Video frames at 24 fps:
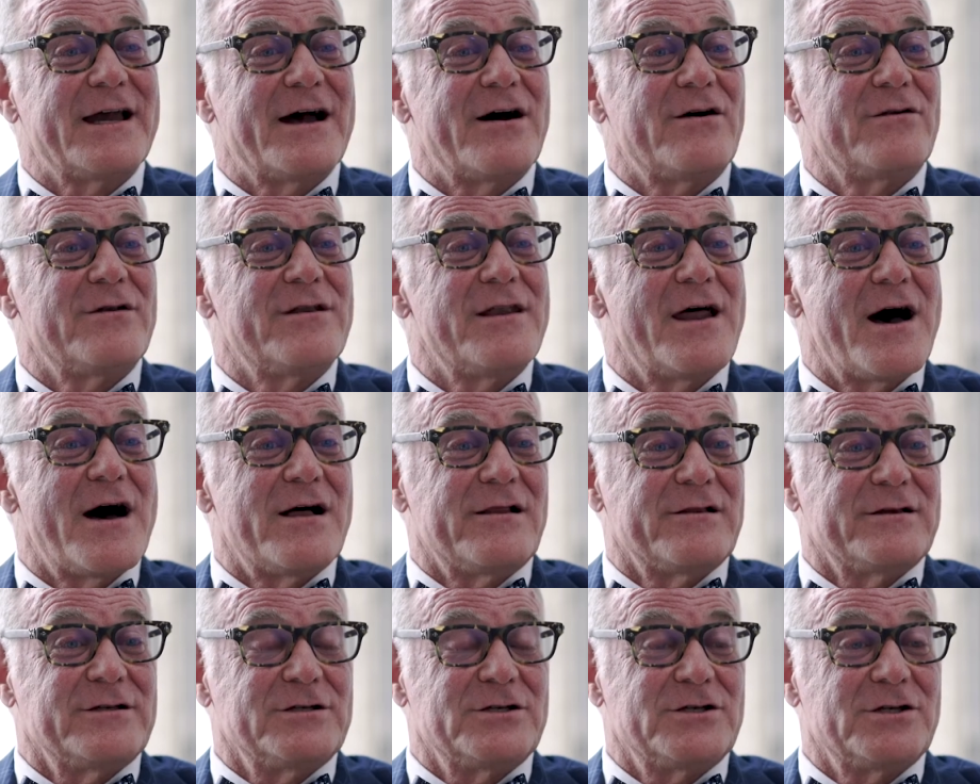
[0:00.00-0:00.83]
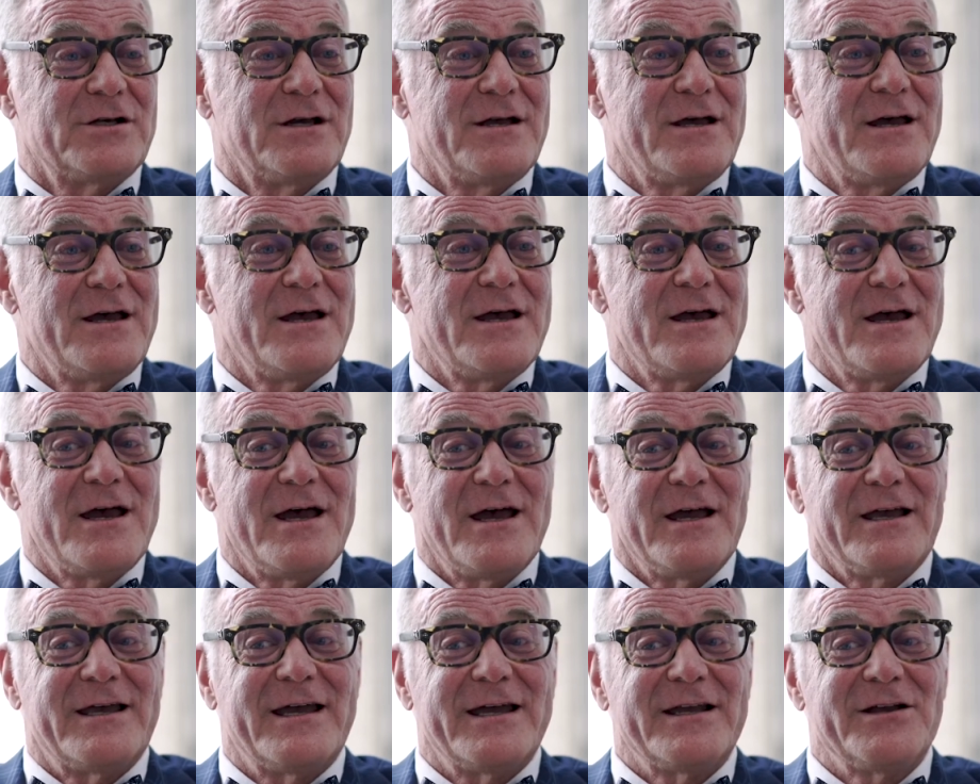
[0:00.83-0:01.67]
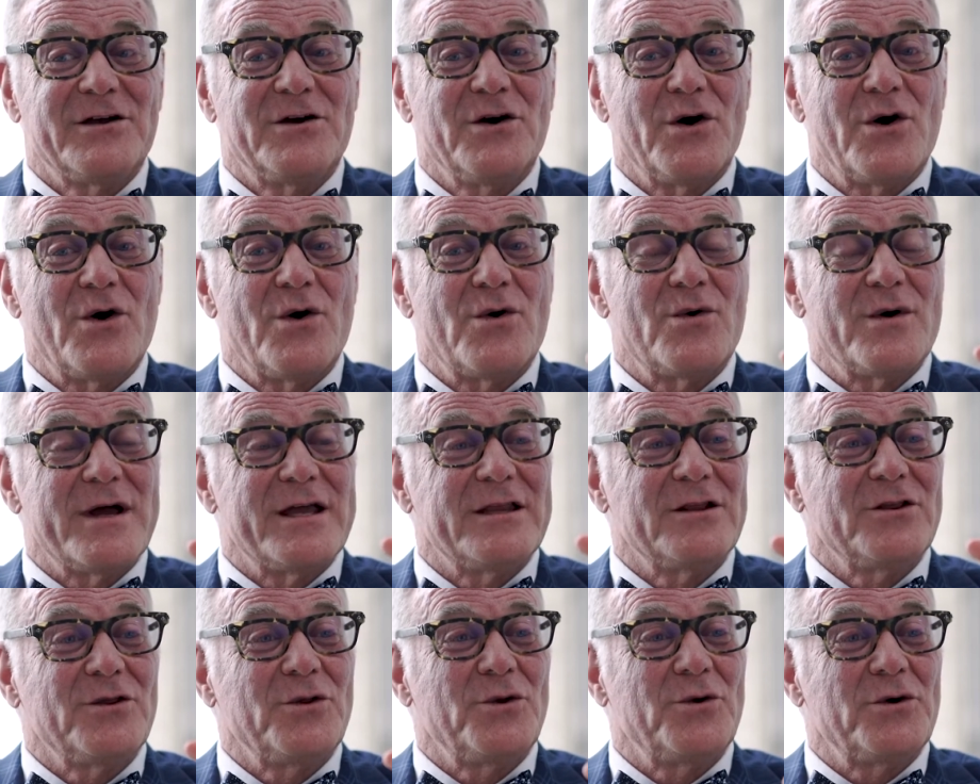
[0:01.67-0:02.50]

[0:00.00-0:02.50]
out knowledge can go and